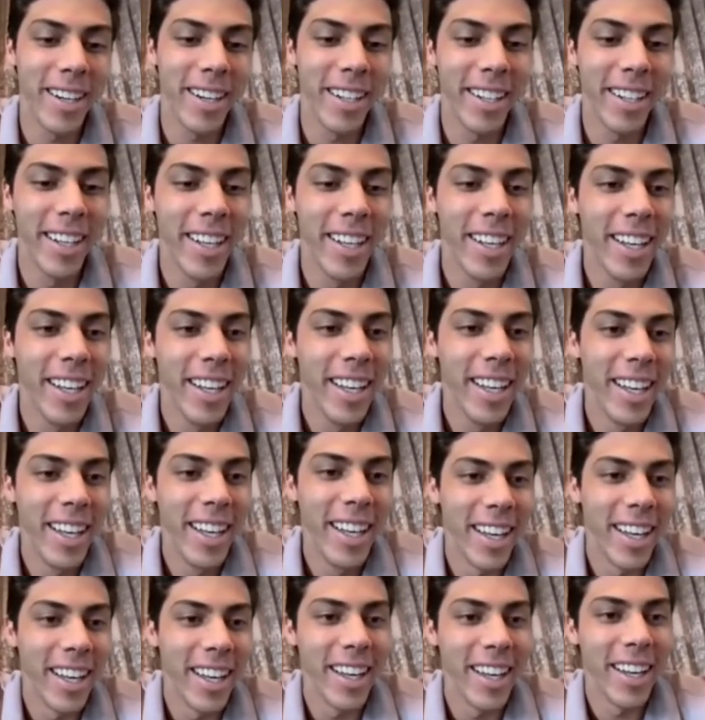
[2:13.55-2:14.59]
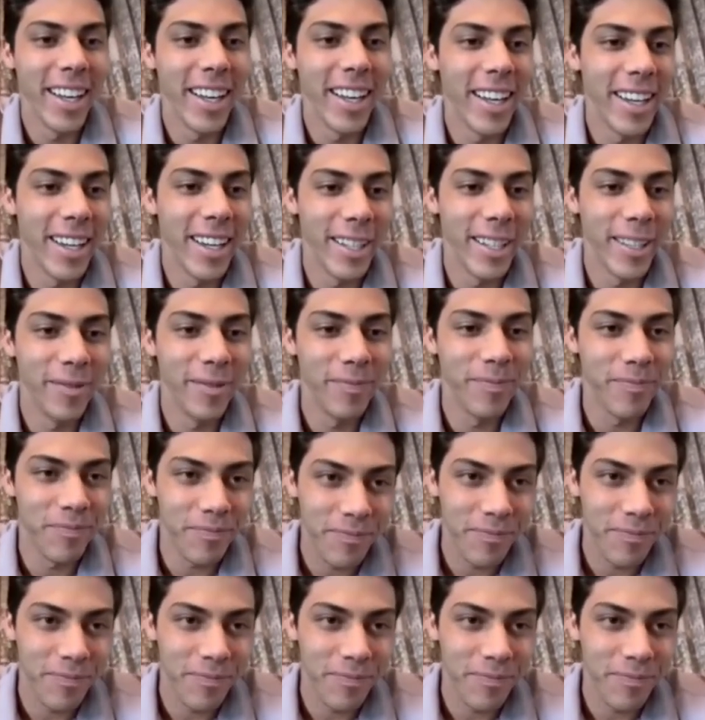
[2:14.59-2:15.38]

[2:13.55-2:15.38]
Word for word: and um,